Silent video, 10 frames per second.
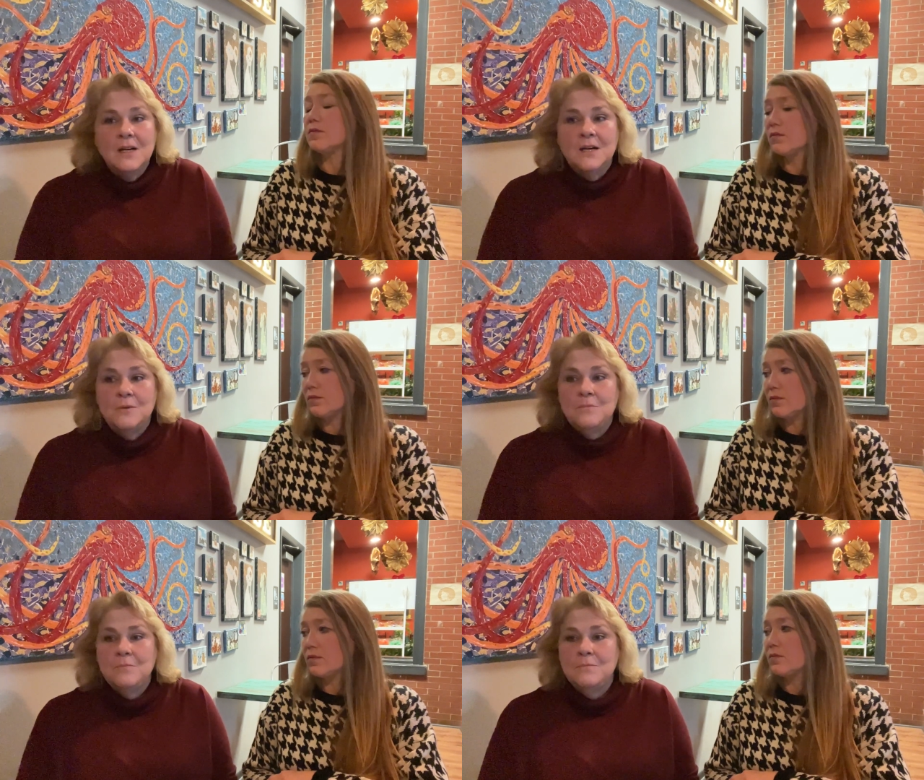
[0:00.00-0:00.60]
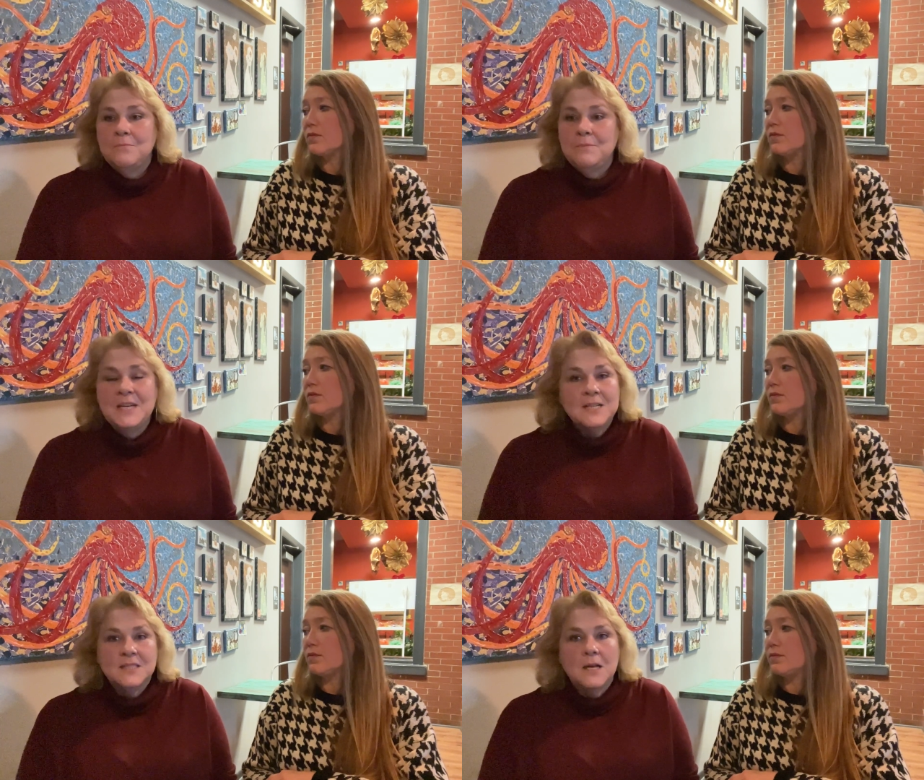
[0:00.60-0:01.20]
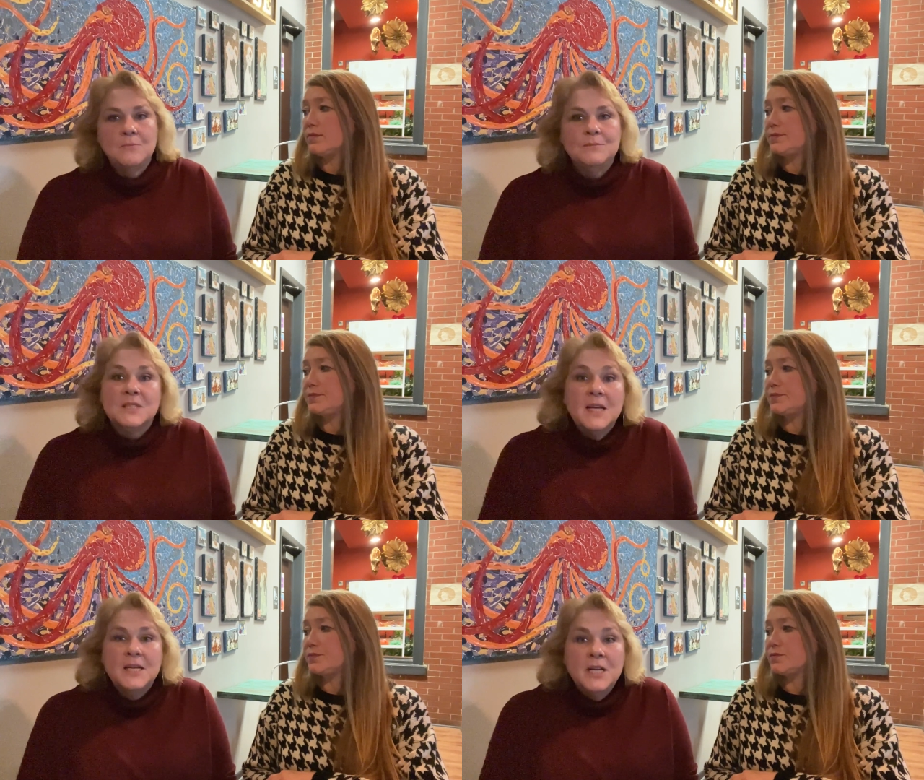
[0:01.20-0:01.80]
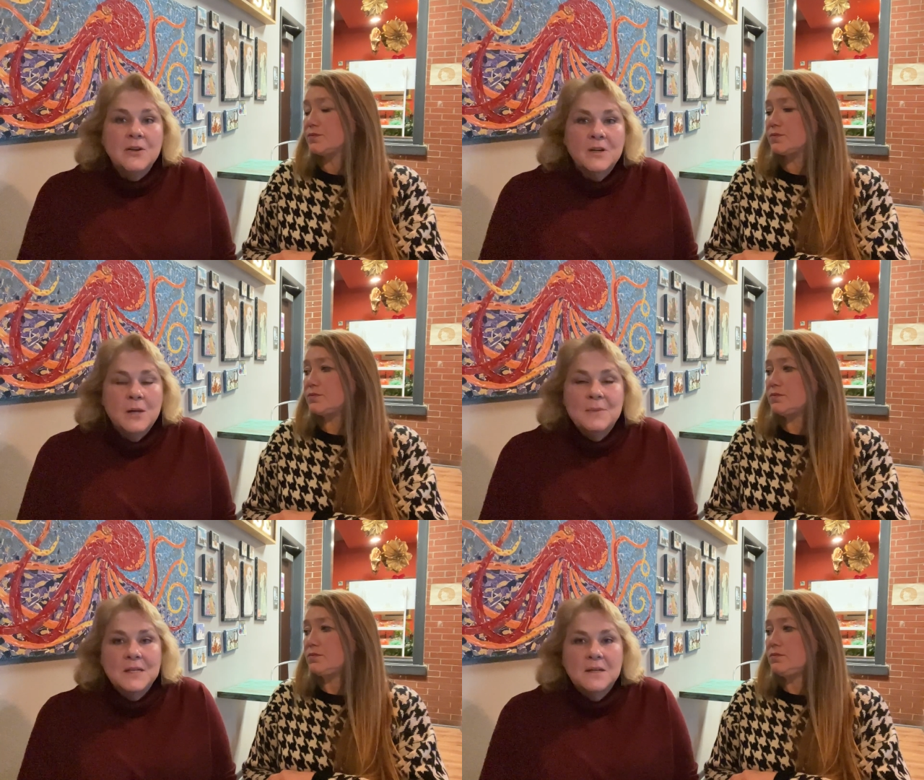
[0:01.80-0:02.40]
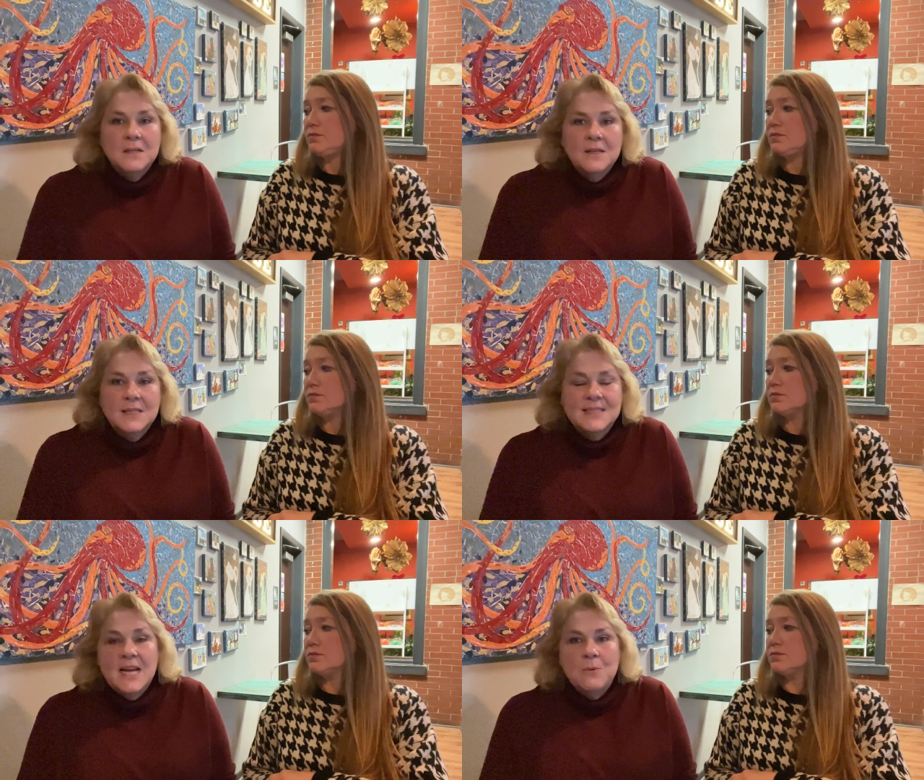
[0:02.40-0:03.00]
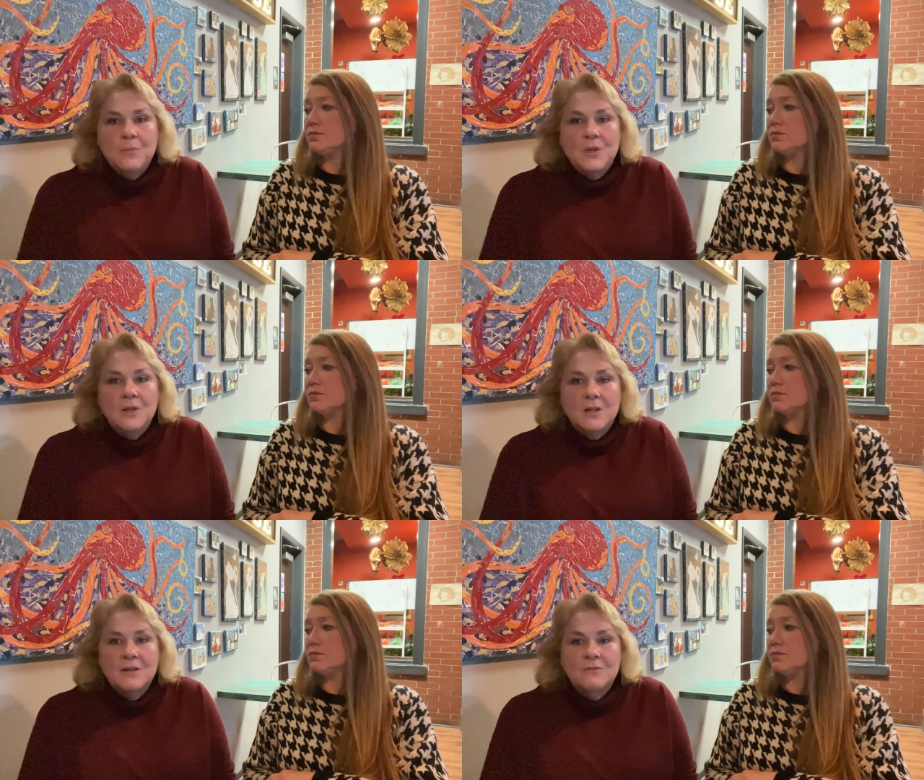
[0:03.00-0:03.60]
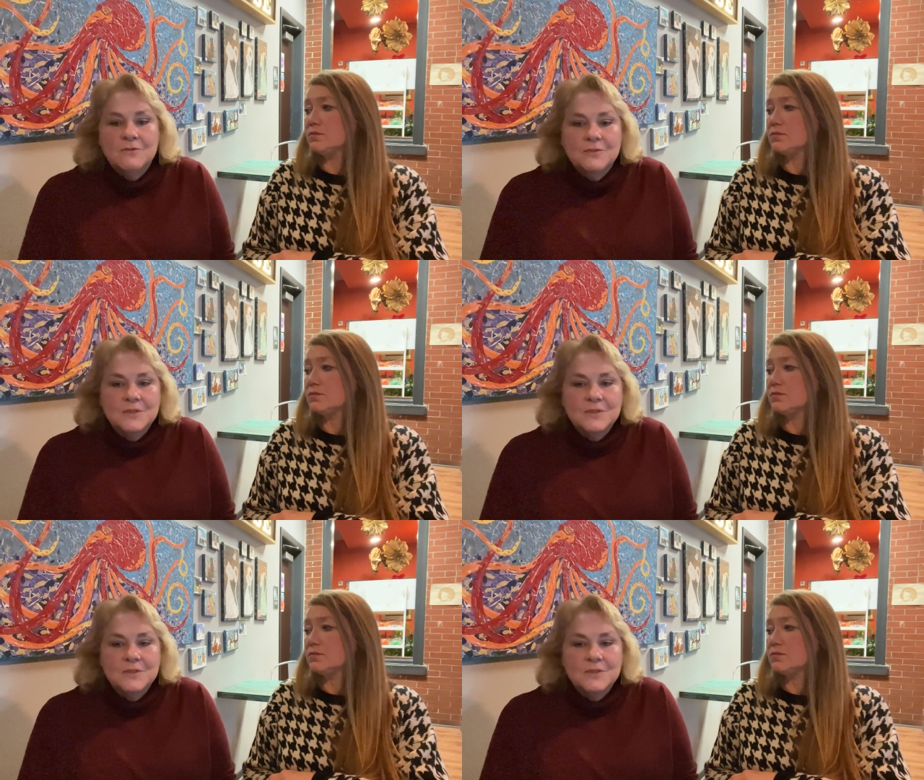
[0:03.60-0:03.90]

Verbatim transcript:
Speaker 1: um, because I'm sitting here and I'm an example of